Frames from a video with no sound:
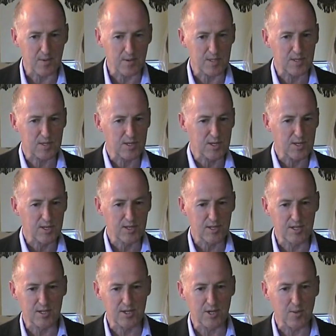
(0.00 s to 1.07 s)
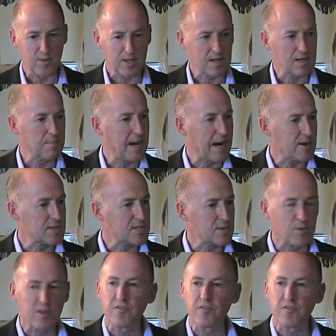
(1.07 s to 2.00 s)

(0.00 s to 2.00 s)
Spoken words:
was to do with the comparison with